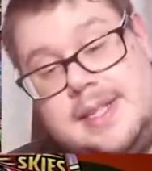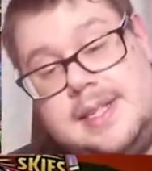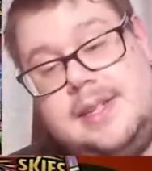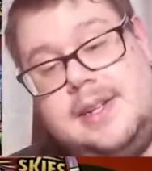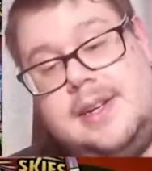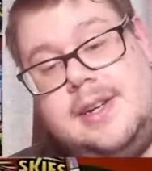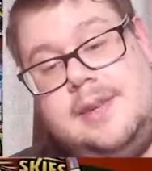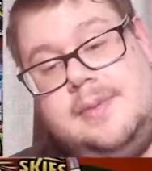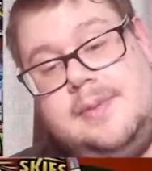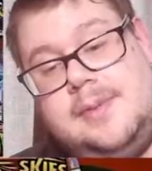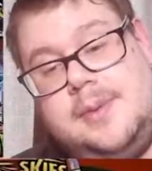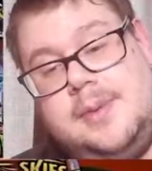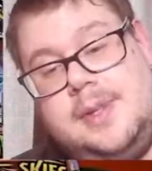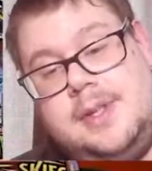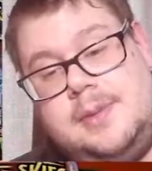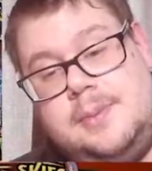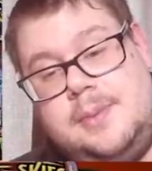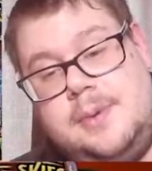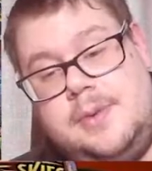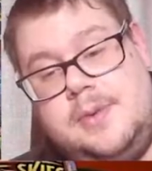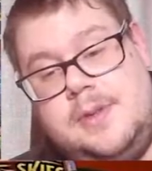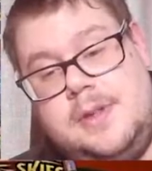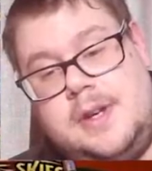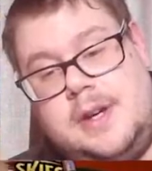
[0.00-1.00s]
time, so we just
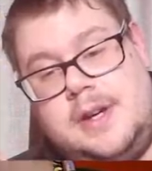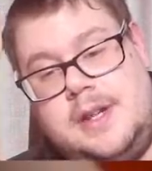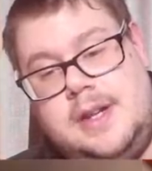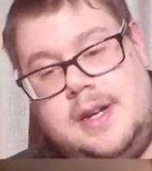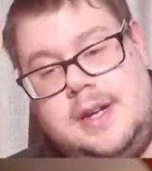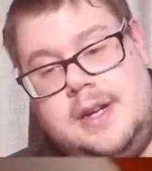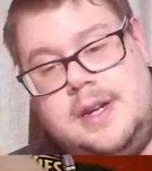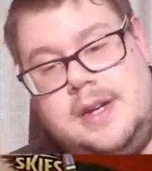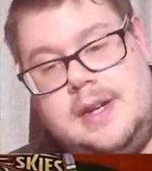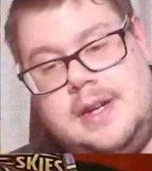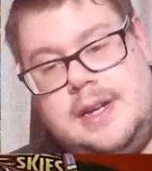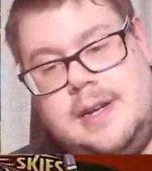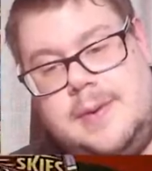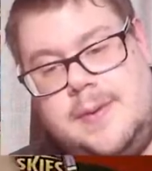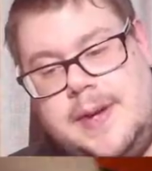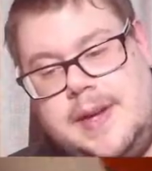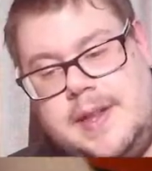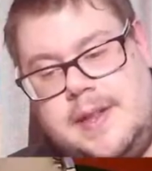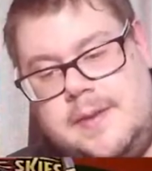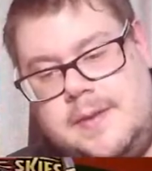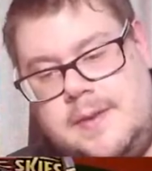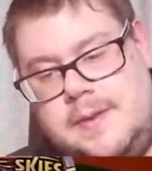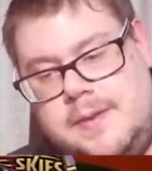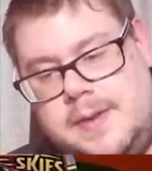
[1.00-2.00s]
pull the holo. Now we
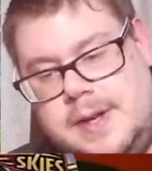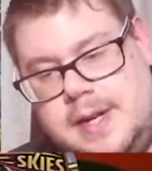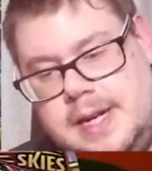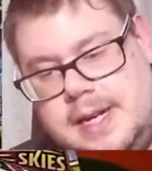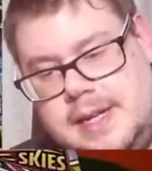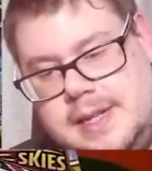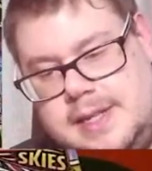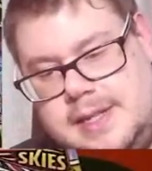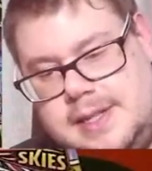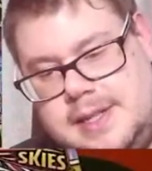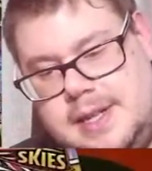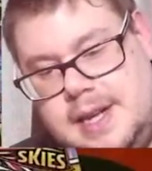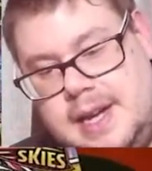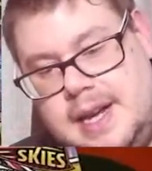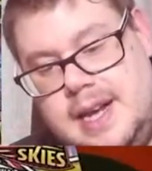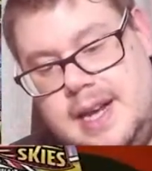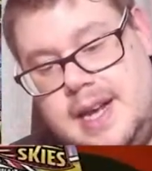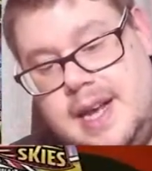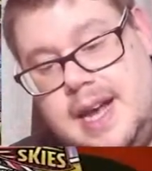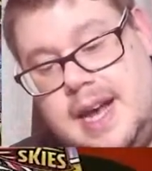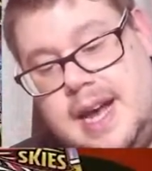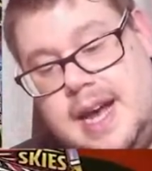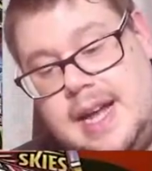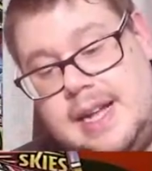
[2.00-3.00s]
get the reverse.
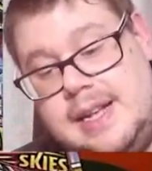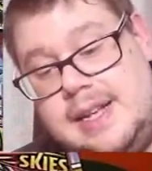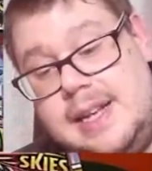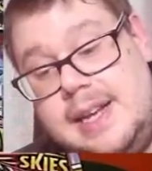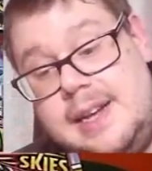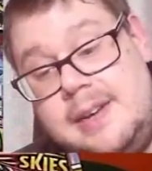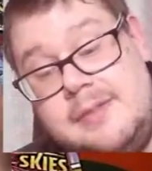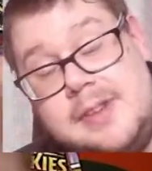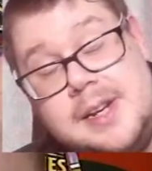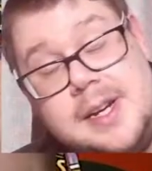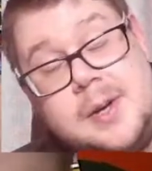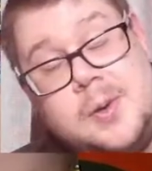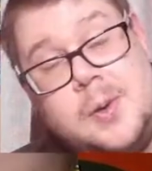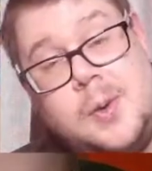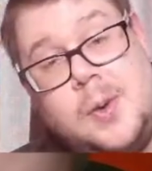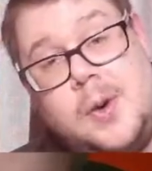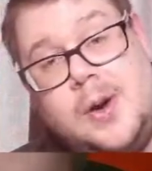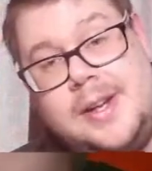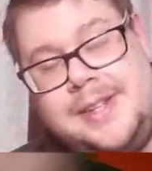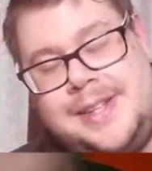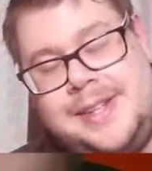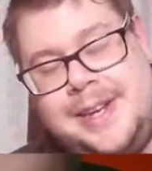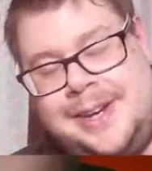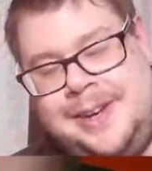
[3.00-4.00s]
And a
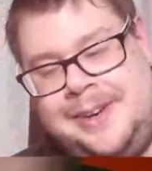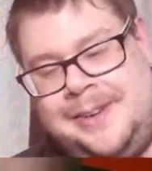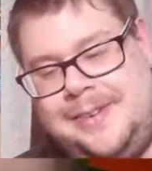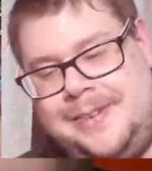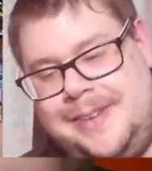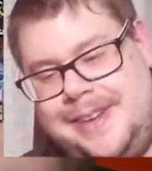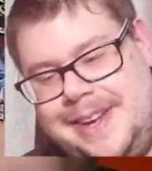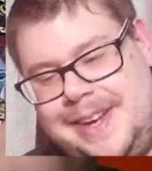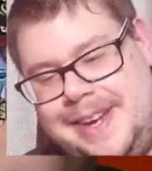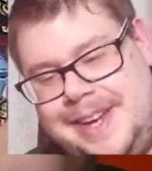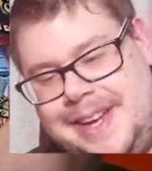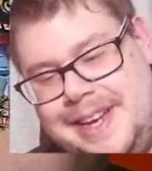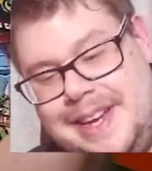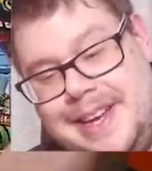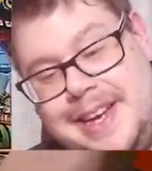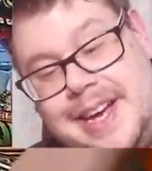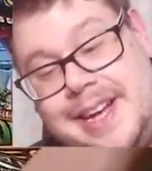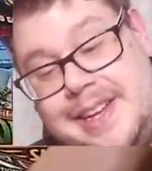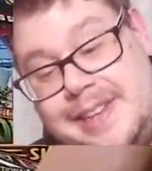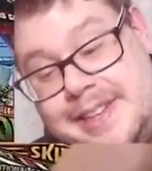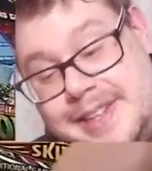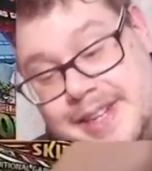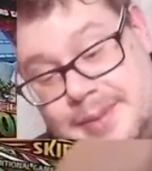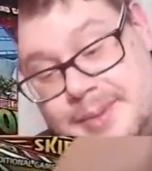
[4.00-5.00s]
Rayquaza V.
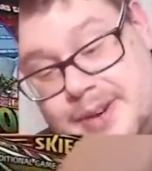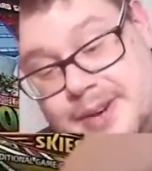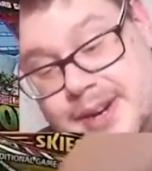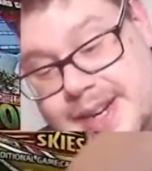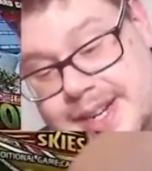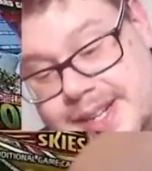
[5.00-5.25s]
Actually pretty